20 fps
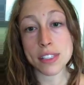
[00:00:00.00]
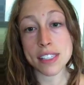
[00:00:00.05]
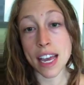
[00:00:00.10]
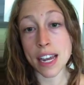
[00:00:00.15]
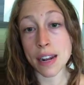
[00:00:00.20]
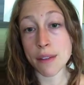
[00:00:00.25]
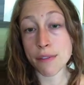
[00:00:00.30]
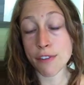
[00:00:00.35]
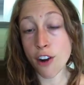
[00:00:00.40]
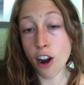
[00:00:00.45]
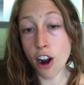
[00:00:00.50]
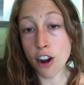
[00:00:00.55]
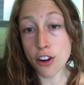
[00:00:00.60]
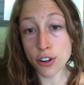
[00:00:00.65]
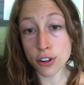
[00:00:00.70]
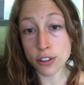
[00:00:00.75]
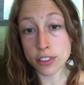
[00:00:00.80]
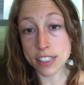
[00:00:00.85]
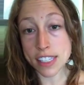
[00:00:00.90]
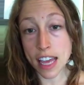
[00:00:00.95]
to sign up
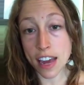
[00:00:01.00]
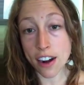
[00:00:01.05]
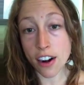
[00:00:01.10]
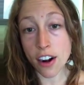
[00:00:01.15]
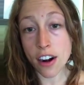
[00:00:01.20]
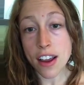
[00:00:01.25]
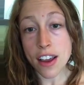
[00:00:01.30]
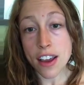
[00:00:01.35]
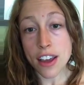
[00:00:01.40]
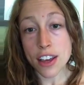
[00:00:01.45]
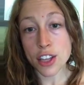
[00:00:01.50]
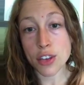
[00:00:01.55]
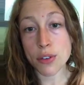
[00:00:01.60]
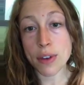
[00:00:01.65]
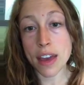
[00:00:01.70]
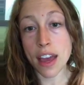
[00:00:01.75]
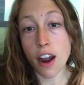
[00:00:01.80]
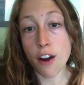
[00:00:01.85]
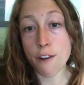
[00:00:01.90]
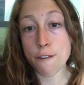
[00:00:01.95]
for our newsletter.
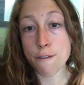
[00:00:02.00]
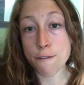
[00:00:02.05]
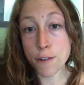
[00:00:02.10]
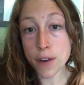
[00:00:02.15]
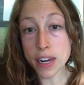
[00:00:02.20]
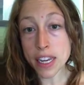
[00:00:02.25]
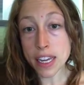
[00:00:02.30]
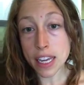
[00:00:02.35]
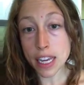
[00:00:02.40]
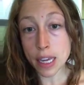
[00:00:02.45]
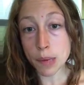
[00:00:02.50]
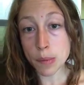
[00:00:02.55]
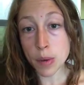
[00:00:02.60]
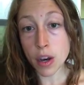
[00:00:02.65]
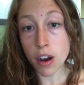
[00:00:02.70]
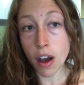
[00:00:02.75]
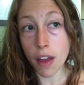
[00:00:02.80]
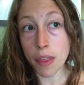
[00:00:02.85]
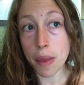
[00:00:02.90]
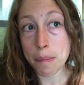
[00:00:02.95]
You get our free
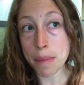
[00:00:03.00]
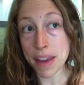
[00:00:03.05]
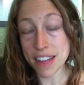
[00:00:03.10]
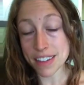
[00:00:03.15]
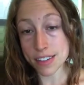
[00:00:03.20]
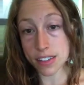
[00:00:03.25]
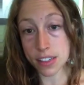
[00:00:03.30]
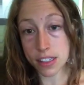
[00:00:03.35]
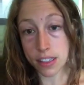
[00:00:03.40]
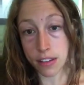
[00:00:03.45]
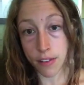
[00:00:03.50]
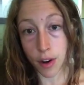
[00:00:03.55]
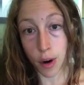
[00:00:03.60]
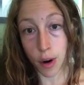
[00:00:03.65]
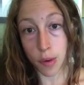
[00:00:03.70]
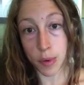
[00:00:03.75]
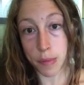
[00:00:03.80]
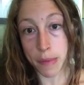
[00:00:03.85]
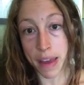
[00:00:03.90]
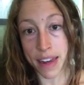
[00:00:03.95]
ebook on the
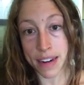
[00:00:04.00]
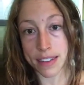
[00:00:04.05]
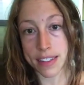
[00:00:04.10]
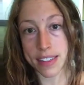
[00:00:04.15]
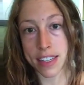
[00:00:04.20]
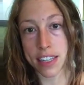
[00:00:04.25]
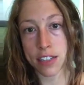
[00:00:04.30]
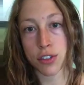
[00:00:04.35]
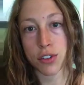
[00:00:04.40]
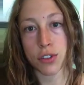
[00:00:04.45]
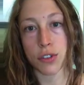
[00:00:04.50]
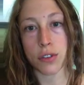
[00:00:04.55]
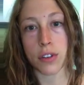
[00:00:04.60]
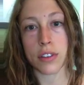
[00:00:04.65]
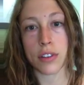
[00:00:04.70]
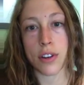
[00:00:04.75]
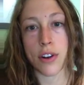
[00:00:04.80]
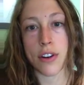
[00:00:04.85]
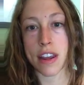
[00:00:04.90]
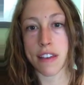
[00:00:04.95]
basics of herbal medicine
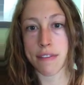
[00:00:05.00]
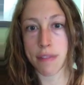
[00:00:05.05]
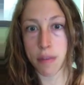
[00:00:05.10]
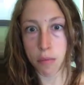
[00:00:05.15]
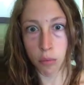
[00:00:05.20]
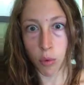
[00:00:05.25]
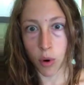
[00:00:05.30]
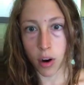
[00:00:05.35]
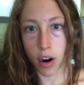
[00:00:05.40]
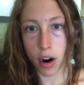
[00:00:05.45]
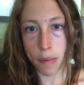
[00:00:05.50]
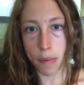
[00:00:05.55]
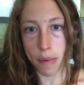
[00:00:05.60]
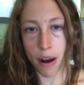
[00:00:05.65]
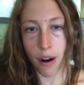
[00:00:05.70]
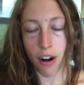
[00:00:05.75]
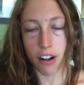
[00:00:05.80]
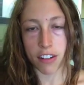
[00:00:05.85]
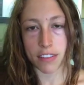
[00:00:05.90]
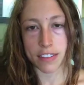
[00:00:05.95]
so you can learn even
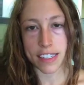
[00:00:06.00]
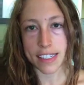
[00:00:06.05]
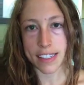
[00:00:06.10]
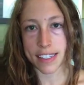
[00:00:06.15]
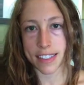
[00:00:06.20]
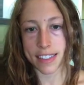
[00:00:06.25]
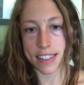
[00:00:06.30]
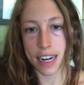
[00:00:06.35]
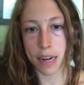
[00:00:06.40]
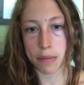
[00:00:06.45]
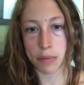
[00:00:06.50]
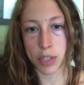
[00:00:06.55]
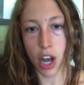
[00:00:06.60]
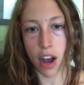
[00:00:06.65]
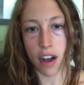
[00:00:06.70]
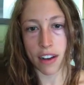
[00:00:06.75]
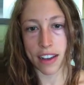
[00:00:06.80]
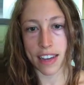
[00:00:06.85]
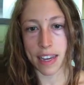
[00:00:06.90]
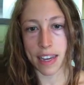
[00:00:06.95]
more about all of these things that
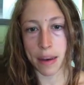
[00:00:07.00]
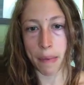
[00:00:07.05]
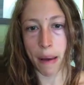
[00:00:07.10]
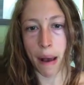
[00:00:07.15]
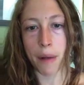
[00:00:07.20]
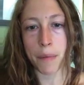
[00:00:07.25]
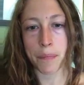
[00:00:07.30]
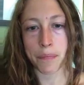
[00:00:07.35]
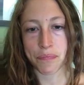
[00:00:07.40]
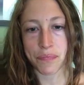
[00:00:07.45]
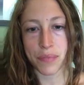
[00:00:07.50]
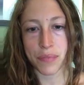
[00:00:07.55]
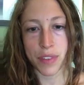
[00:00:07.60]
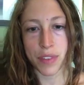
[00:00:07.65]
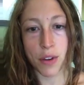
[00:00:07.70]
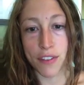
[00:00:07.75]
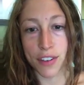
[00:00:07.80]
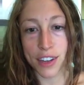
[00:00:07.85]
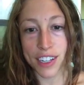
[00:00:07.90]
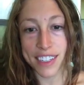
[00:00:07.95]
I'm talking about.
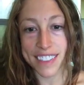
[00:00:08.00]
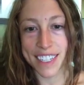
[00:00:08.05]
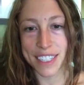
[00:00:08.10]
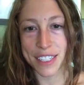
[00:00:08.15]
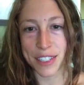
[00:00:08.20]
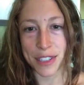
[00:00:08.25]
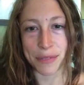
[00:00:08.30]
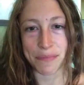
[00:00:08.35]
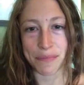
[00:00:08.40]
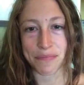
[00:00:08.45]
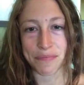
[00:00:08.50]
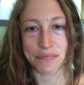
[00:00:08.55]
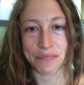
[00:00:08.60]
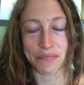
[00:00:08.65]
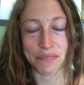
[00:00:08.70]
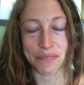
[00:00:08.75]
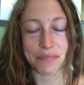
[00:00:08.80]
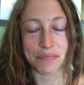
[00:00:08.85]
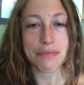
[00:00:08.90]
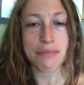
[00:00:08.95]
You have a good day too.
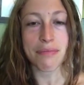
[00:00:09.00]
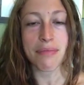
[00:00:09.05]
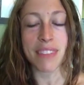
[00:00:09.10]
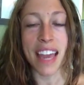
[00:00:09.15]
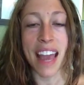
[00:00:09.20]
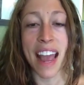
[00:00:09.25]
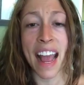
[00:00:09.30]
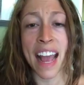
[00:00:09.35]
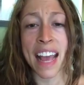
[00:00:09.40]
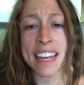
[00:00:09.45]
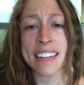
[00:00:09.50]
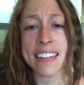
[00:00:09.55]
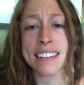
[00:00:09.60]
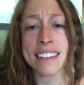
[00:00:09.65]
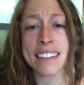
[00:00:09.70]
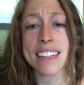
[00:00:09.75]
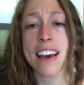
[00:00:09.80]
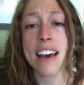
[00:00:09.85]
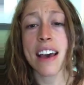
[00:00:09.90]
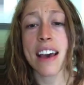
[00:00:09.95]

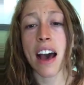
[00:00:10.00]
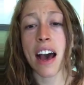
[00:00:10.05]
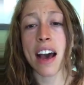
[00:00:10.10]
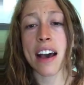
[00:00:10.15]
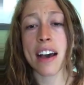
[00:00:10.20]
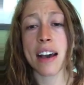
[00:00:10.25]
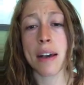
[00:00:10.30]
And